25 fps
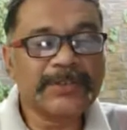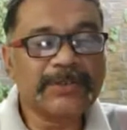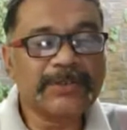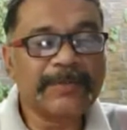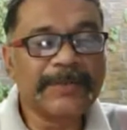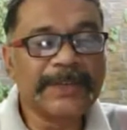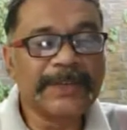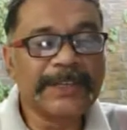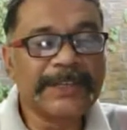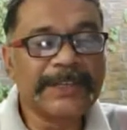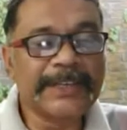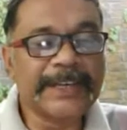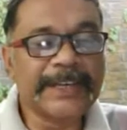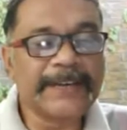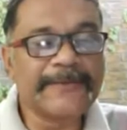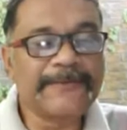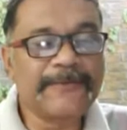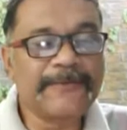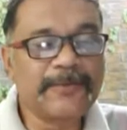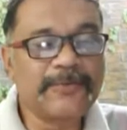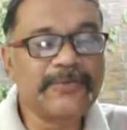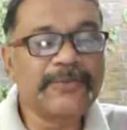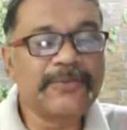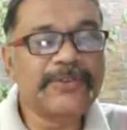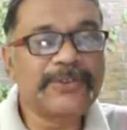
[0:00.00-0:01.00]
of intake
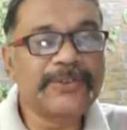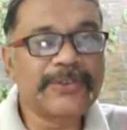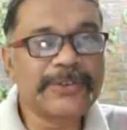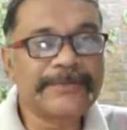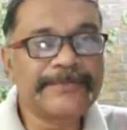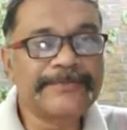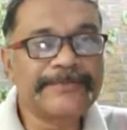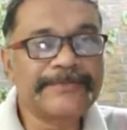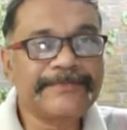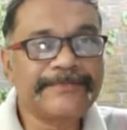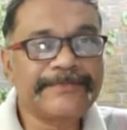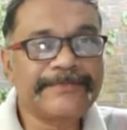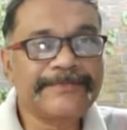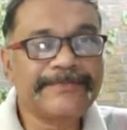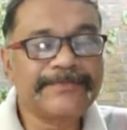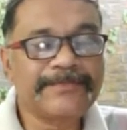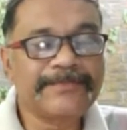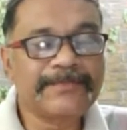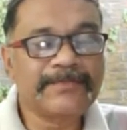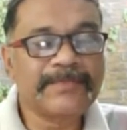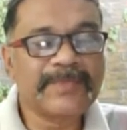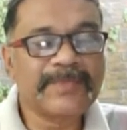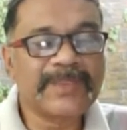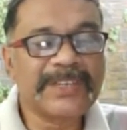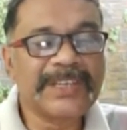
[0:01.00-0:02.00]
food,
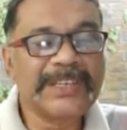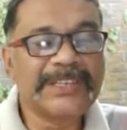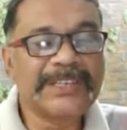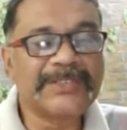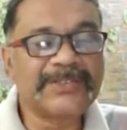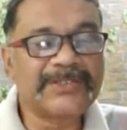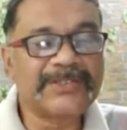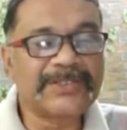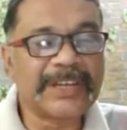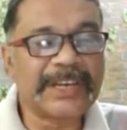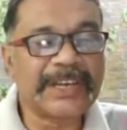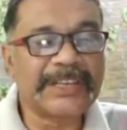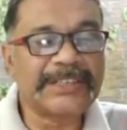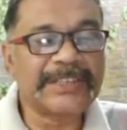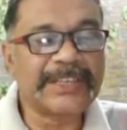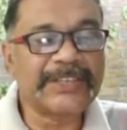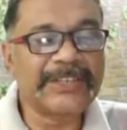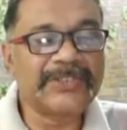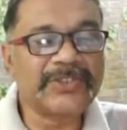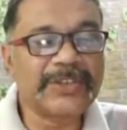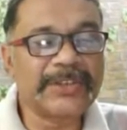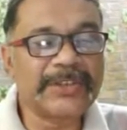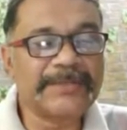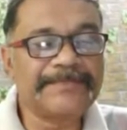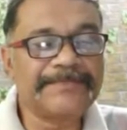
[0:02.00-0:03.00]
its
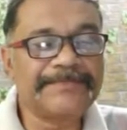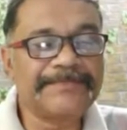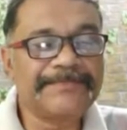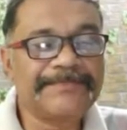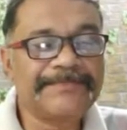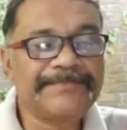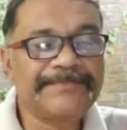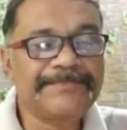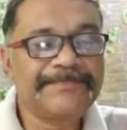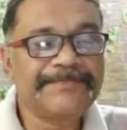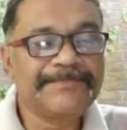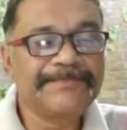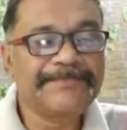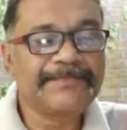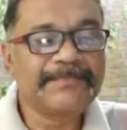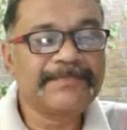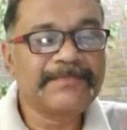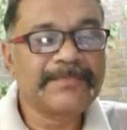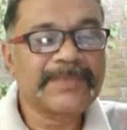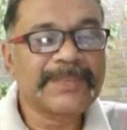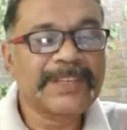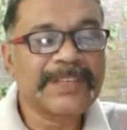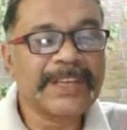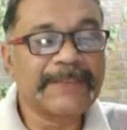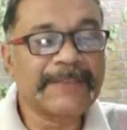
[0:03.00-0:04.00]
digestion,
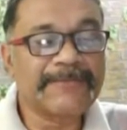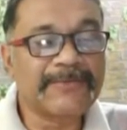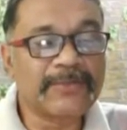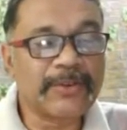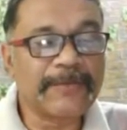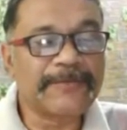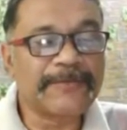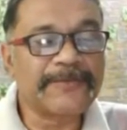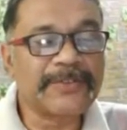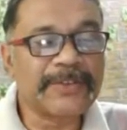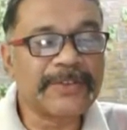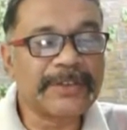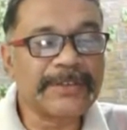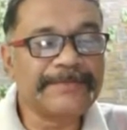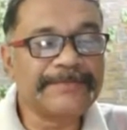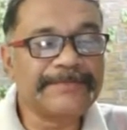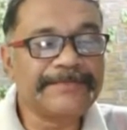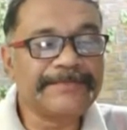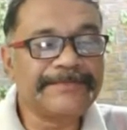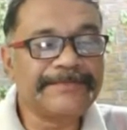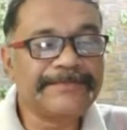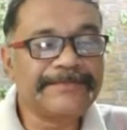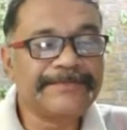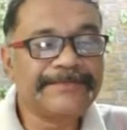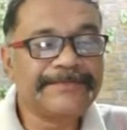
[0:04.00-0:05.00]
absorption
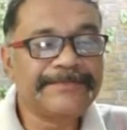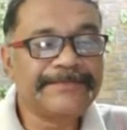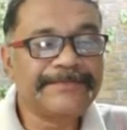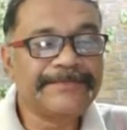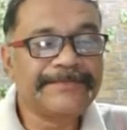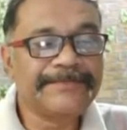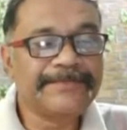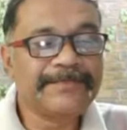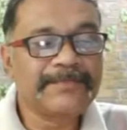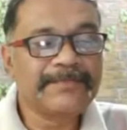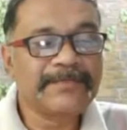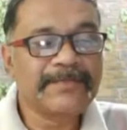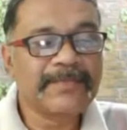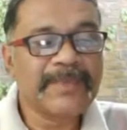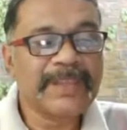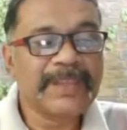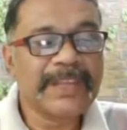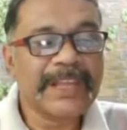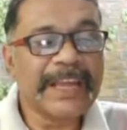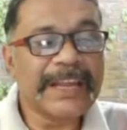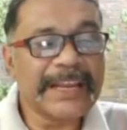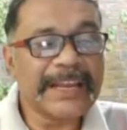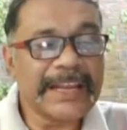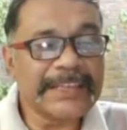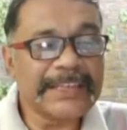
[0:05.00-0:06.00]

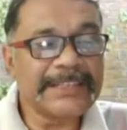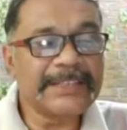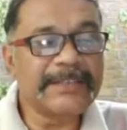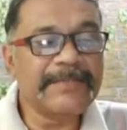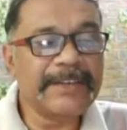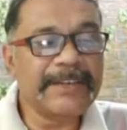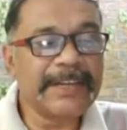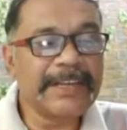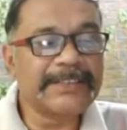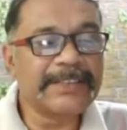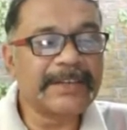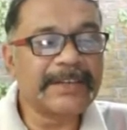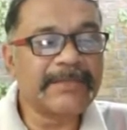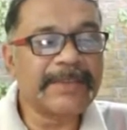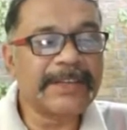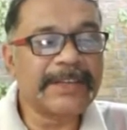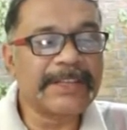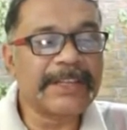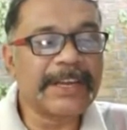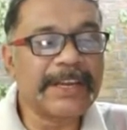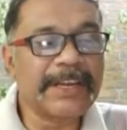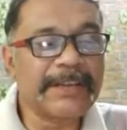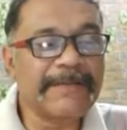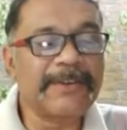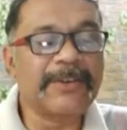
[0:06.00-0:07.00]
and assimilation by
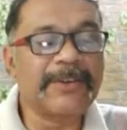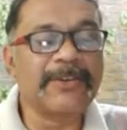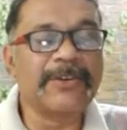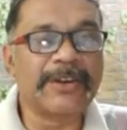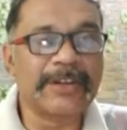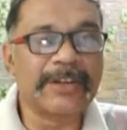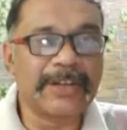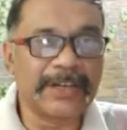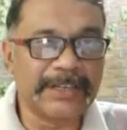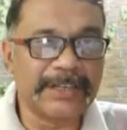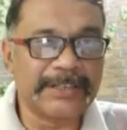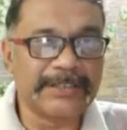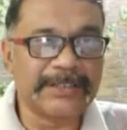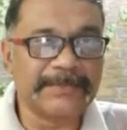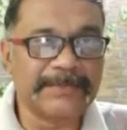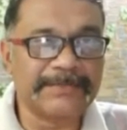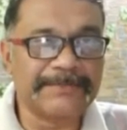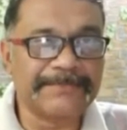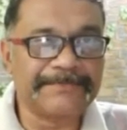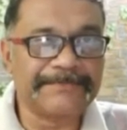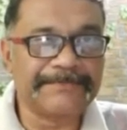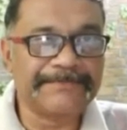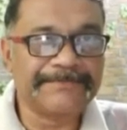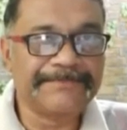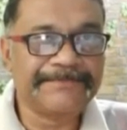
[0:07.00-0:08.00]
the living organism.
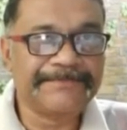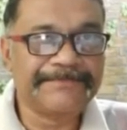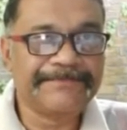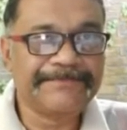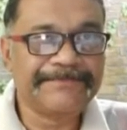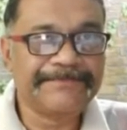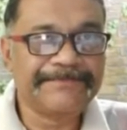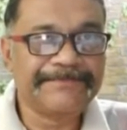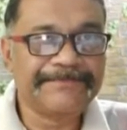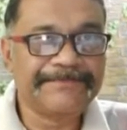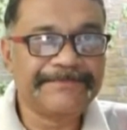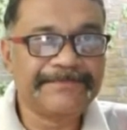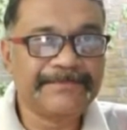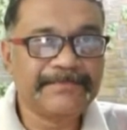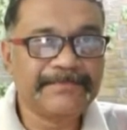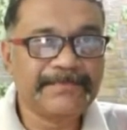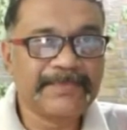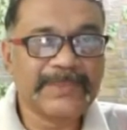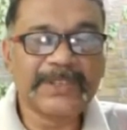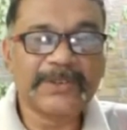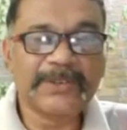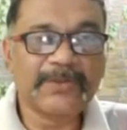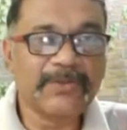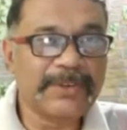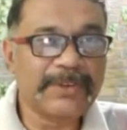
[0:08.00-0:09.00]

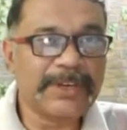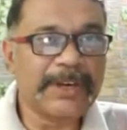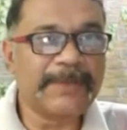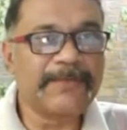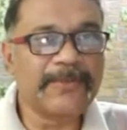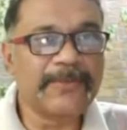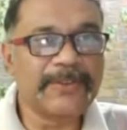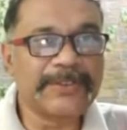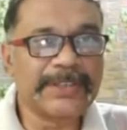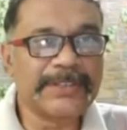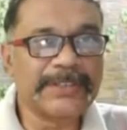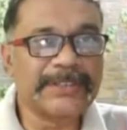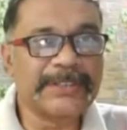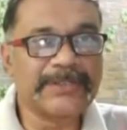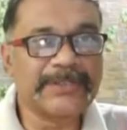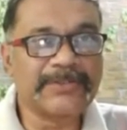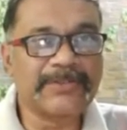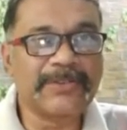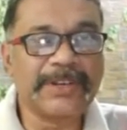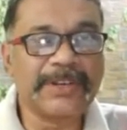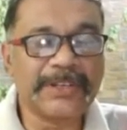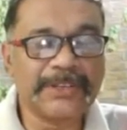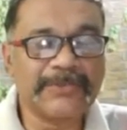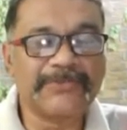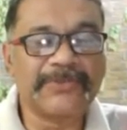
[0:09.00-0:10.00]
The total process is
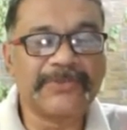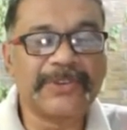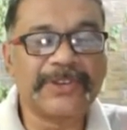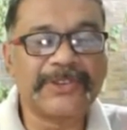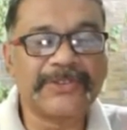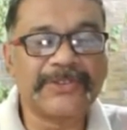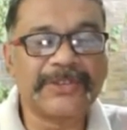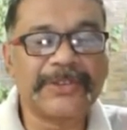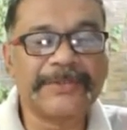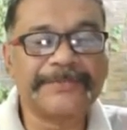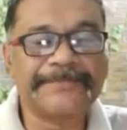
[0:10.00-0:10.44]
called nutrition.